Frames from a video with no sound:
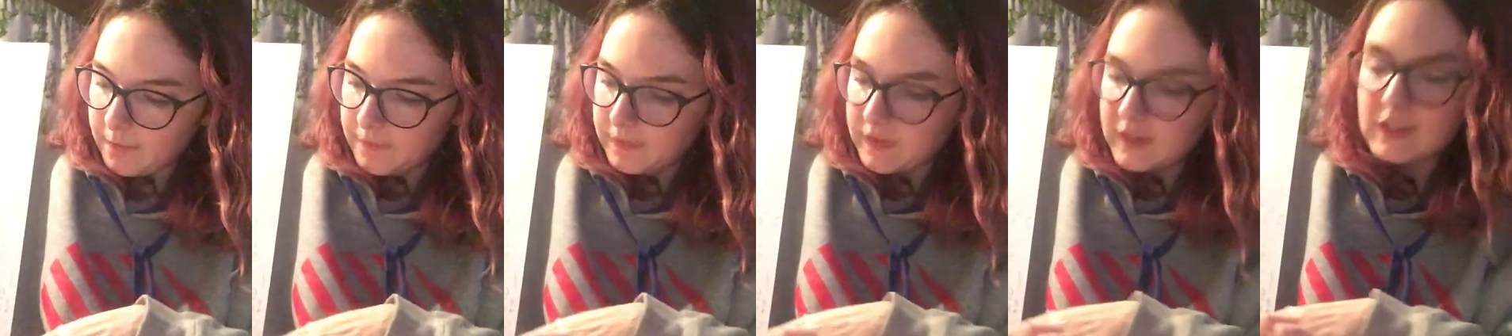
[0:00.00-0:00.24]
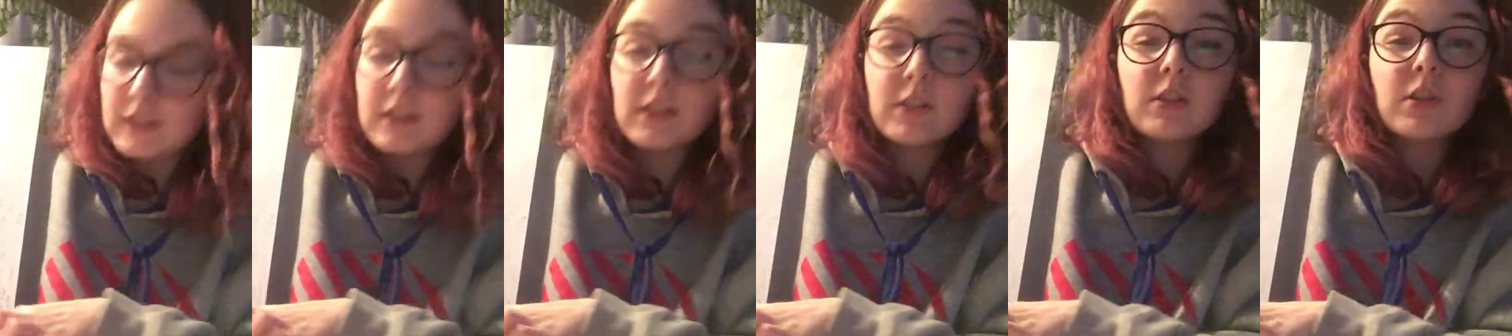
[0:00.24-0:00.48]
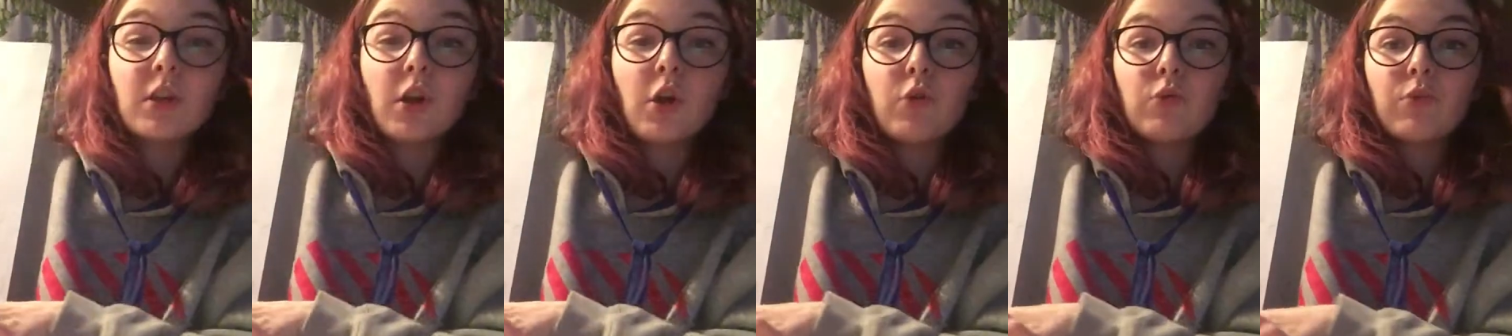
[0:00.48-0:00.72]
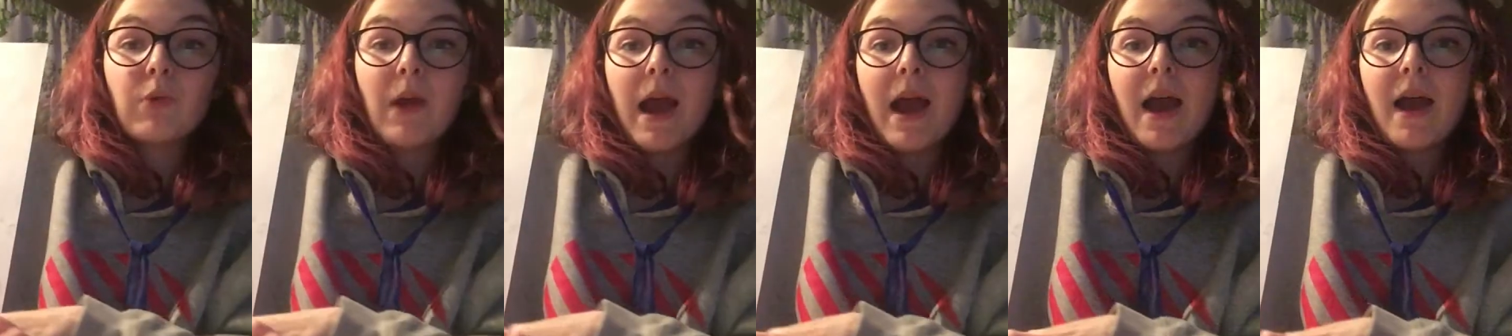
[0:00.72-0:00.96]
This is the
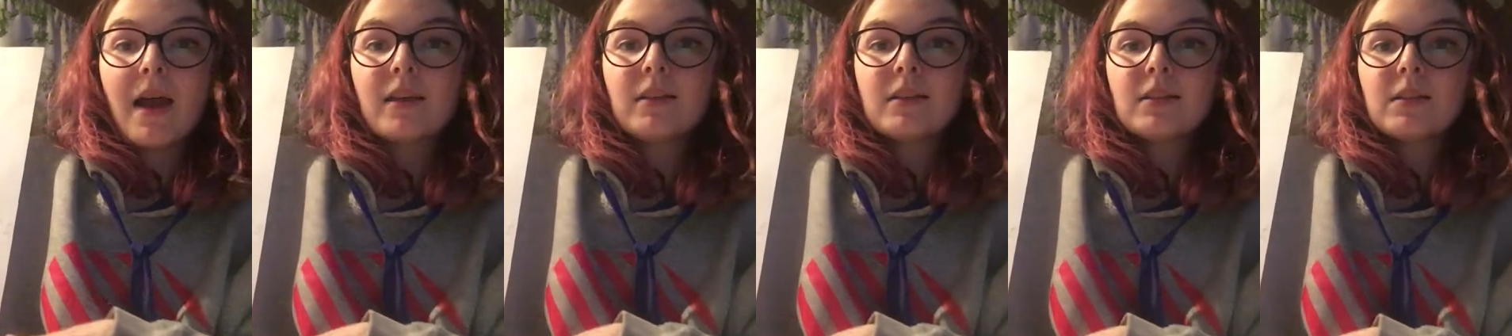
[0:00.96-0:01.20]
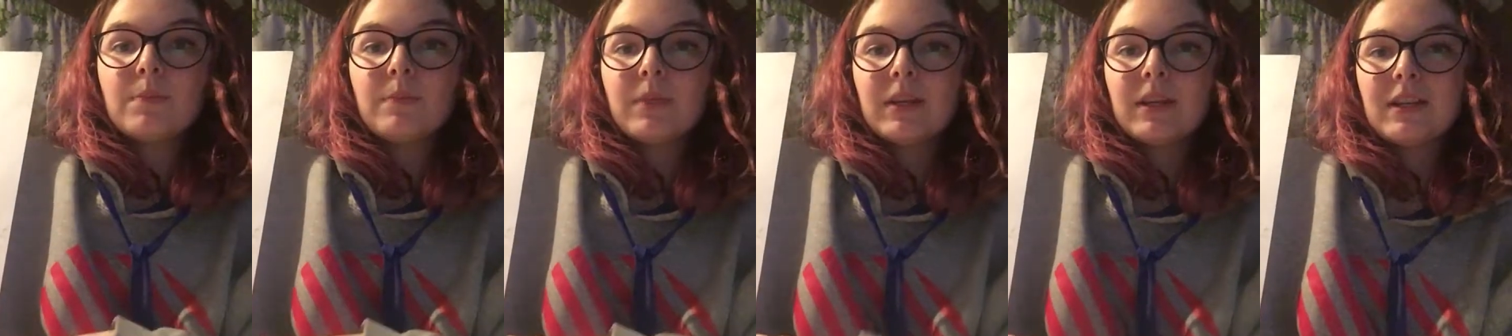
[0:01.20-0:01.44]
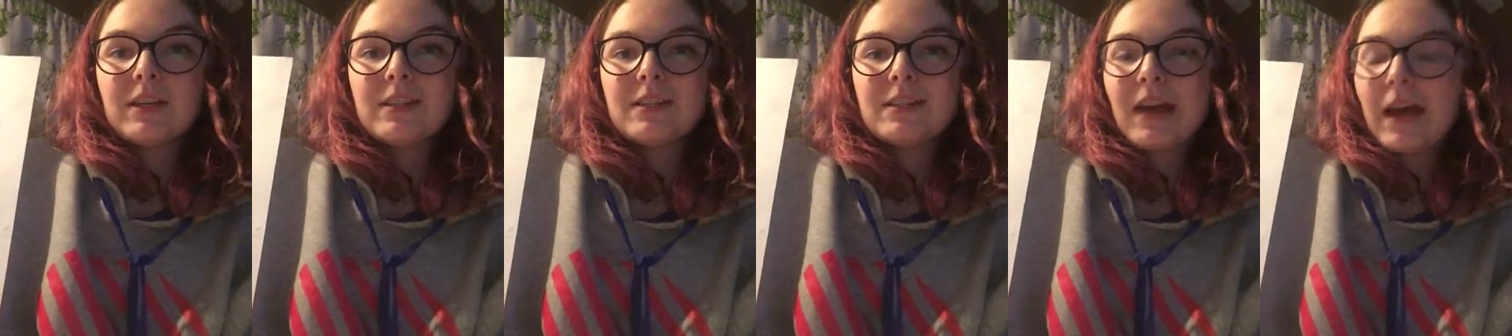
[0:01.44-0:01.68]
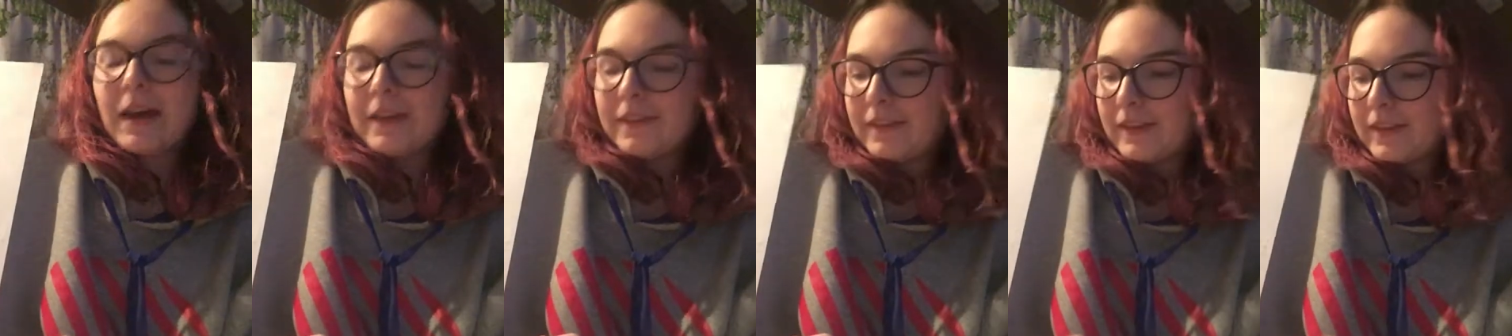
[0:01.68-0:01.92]
grass, because
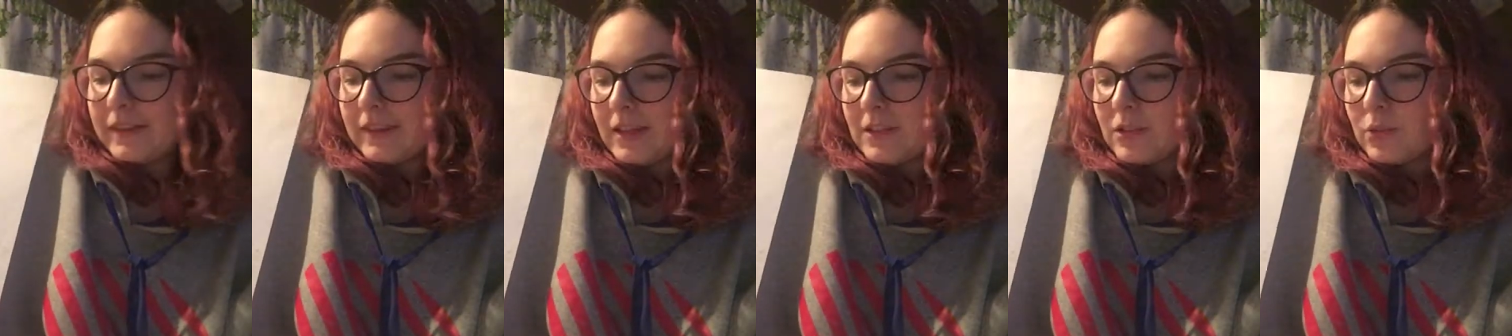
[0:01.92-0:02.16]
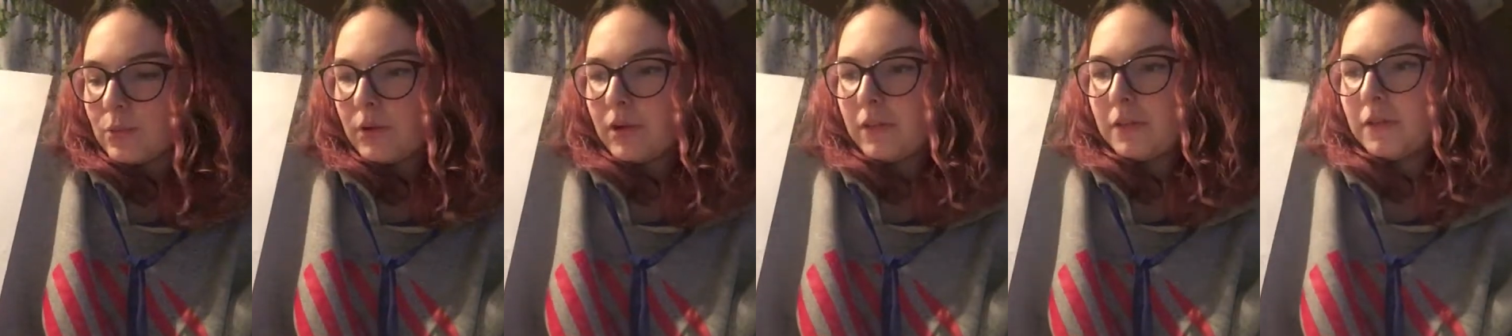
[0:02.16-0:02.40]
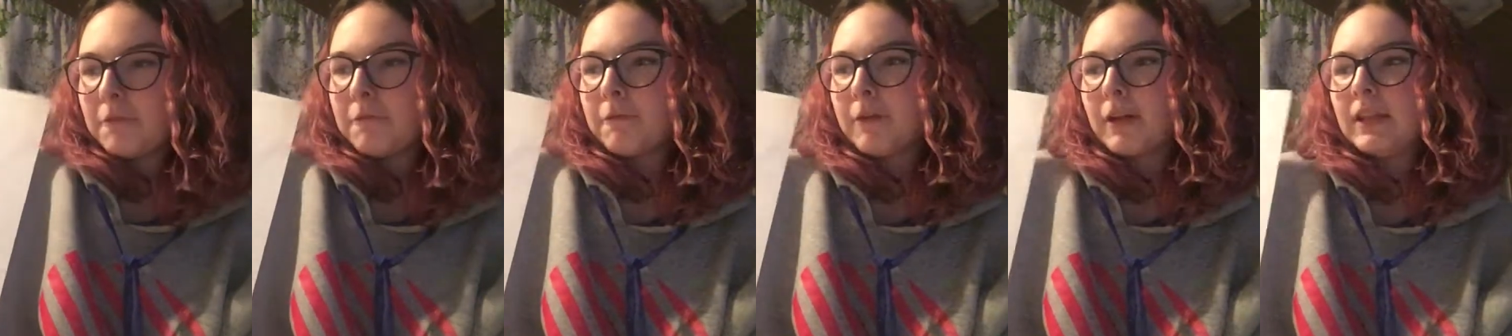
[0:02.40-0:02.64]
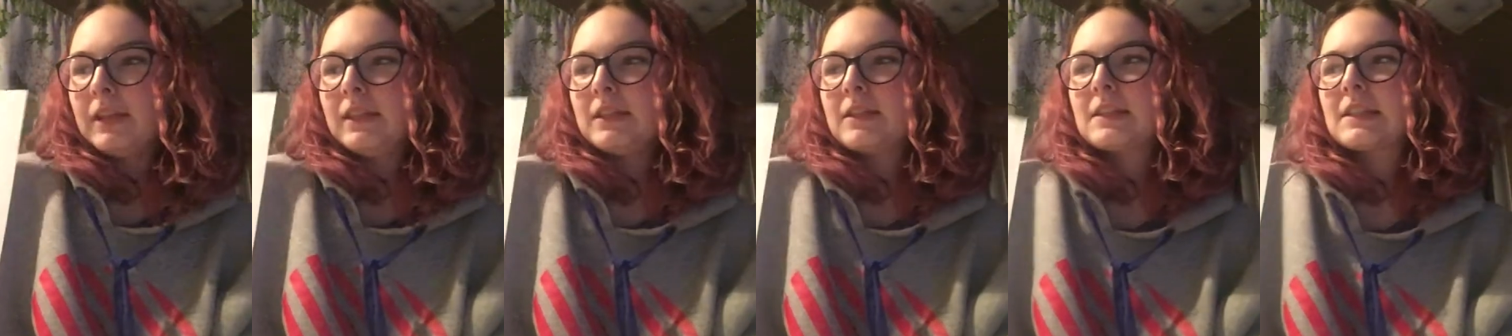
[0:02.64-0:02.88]
I think that's one of the
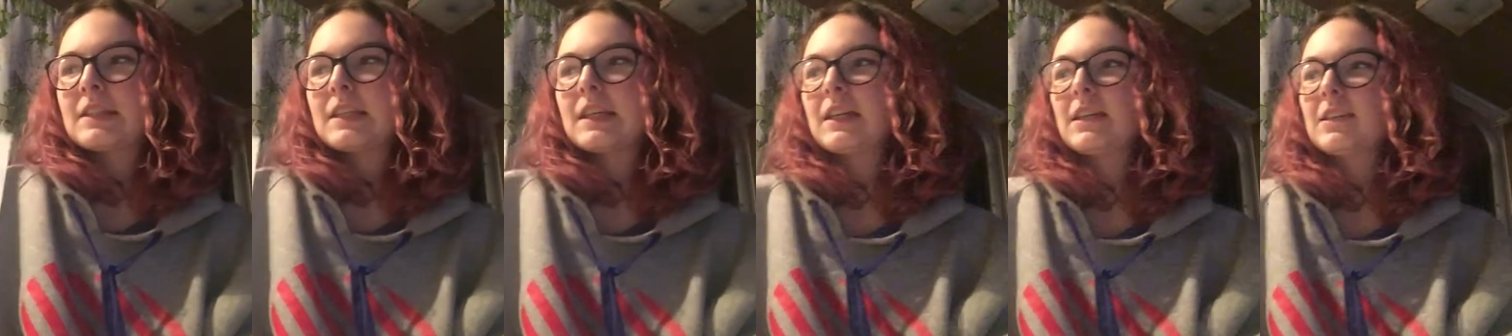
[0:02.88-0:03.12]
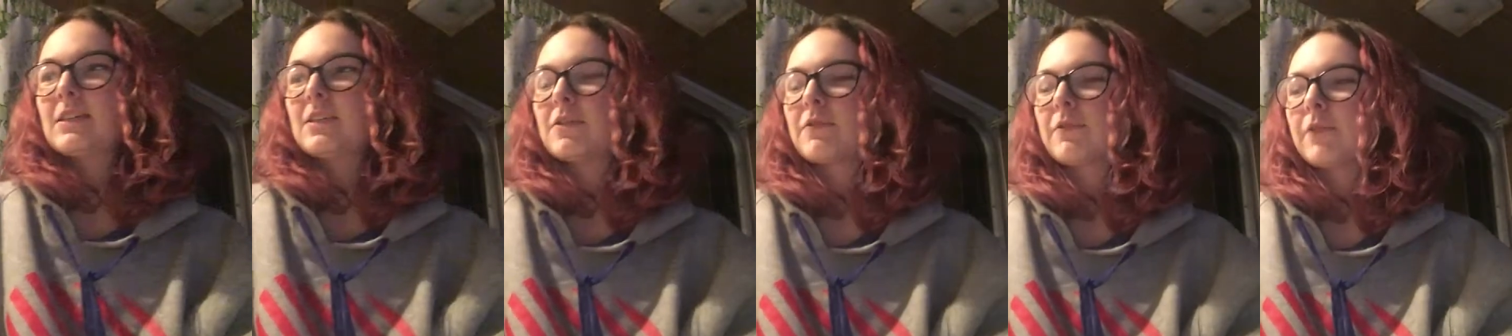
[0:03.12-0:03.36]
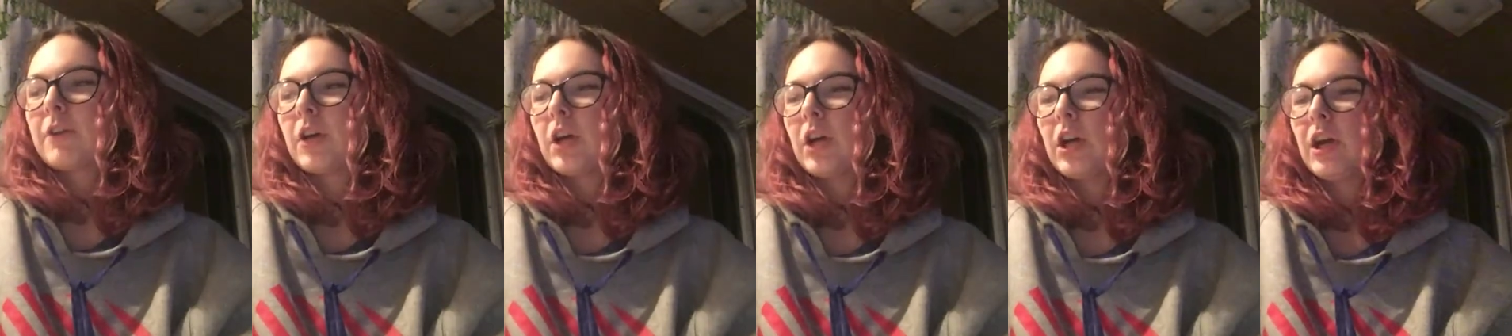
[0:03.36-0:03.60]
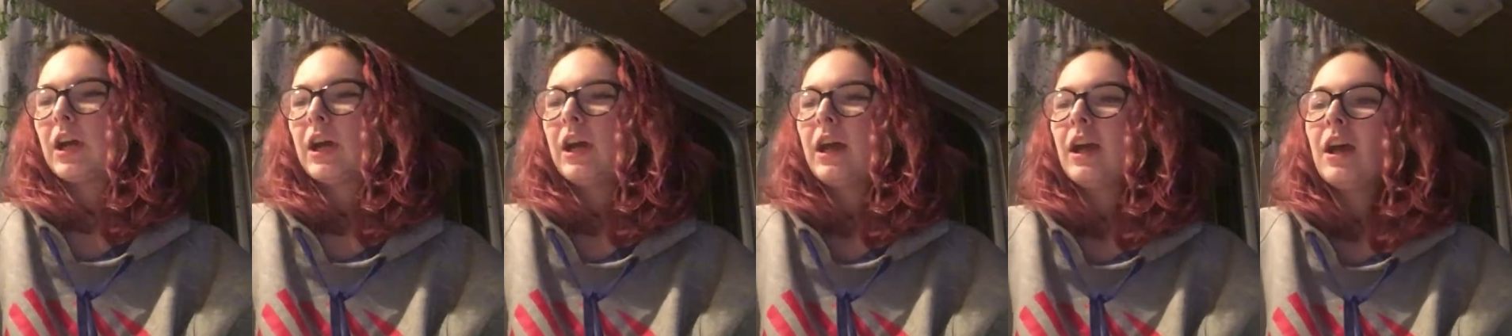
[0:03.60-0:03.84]
funniest things
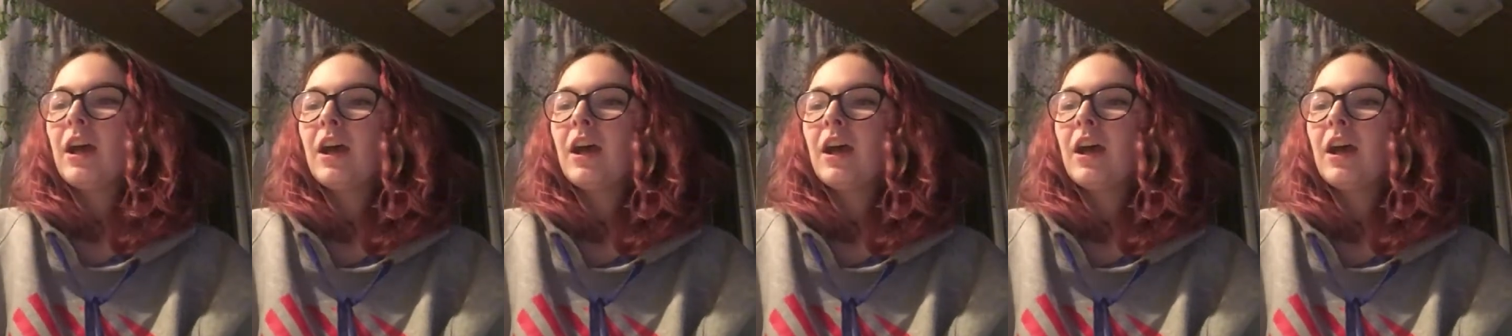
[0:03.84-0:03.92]
for